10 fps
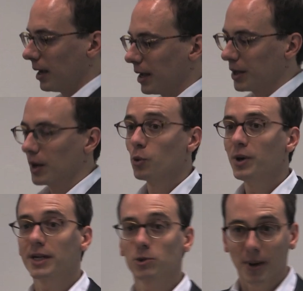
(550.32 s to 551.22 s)
And
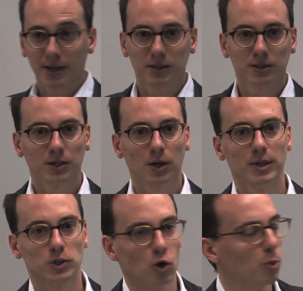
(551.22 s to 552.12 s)
we expected, you know,
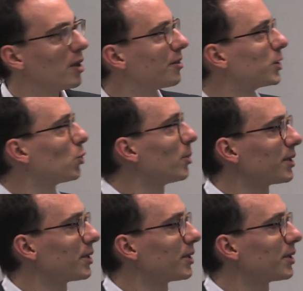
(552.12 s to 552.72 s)
as normal, that we